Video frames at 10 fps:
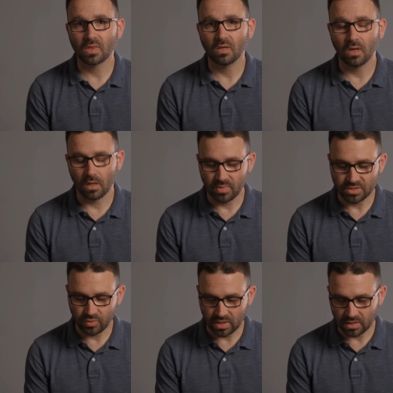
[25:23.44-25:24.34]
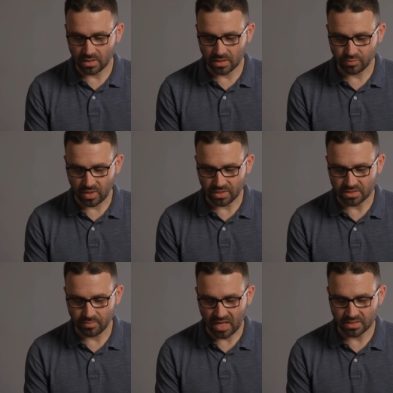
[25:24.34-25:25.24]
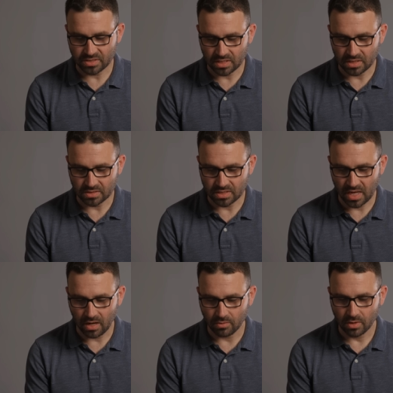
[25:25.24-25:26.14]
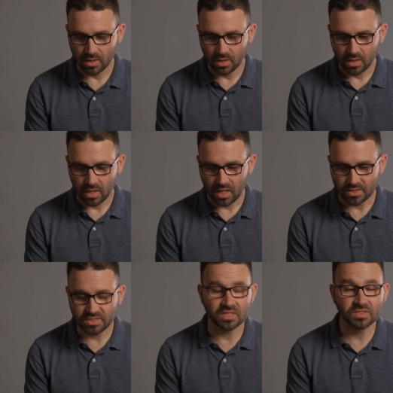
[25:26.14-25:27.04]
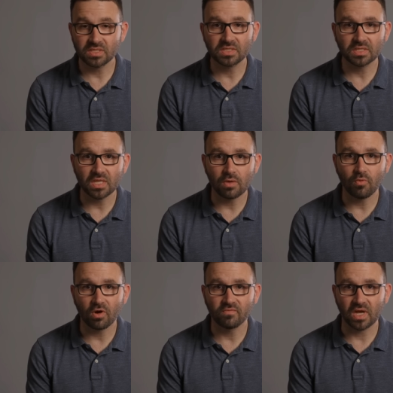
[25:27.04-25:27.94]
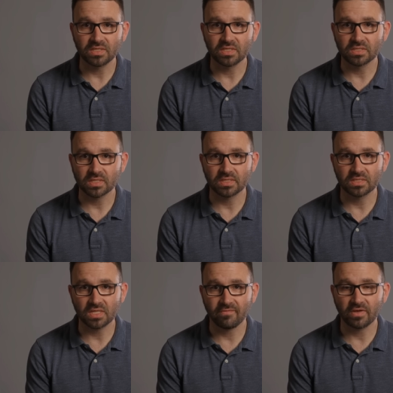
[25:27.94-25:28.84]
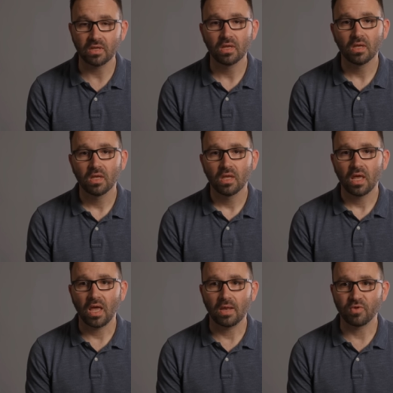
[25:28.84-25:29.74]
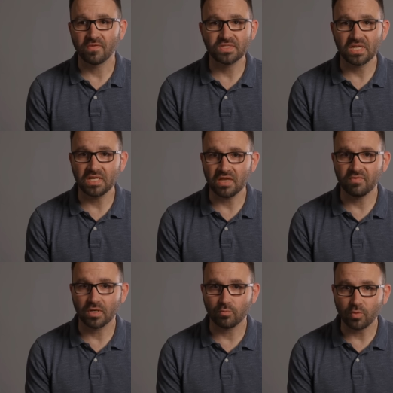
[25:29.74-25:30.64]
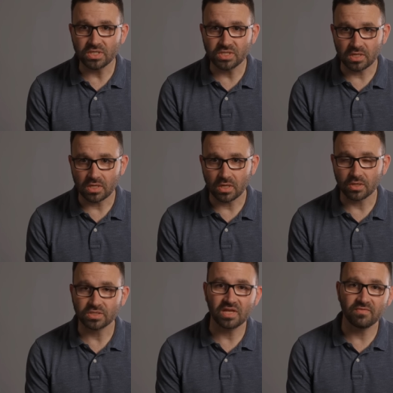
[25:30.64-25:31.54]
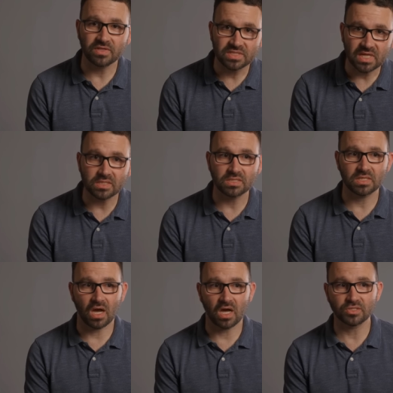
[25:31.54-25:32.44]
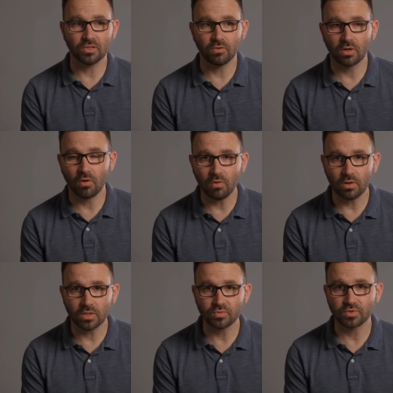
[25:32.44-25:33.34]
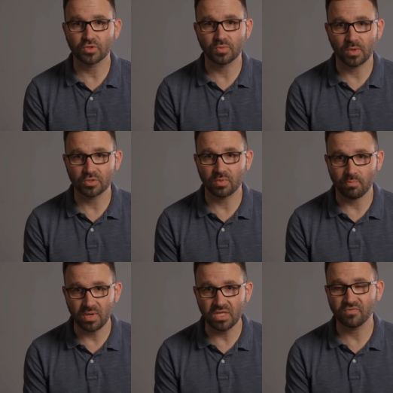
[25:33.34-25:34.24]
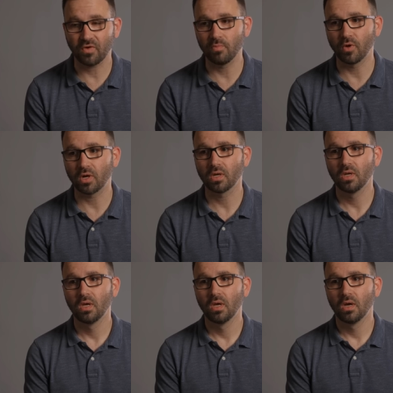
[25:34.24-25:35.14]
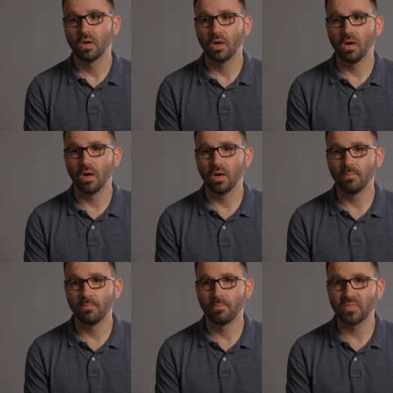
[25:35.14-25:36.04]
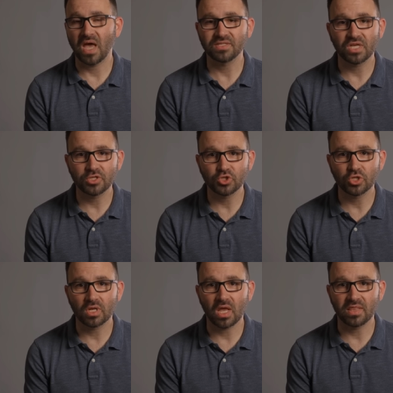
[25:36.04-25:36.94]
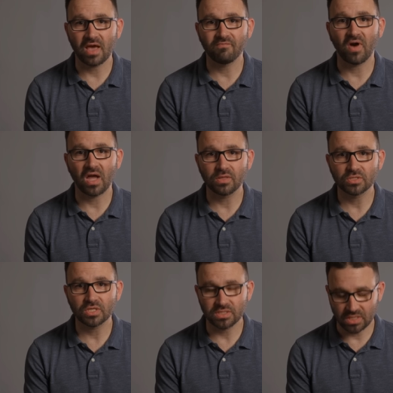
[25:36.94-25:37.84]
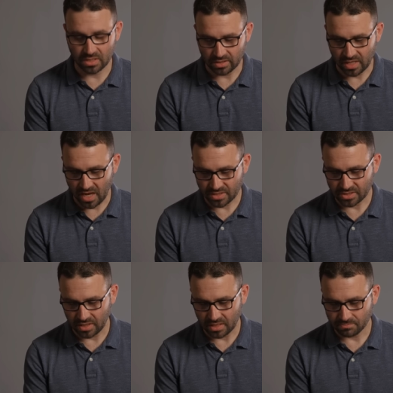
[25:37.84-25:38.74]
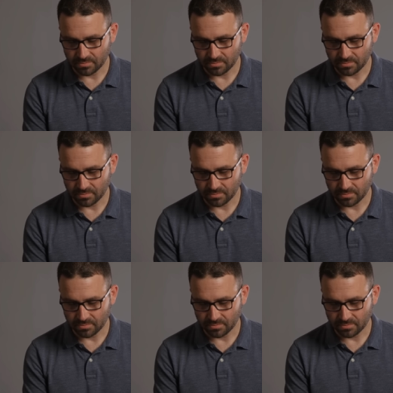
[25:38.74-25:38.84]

uh, between Israelis and Palestinians now uh, since the Six Day War of 1967. And we've seen even in recent years, even since the Oslo Accords, which was supposed to be a peace framework, um, that tension and that violence continue to escalate.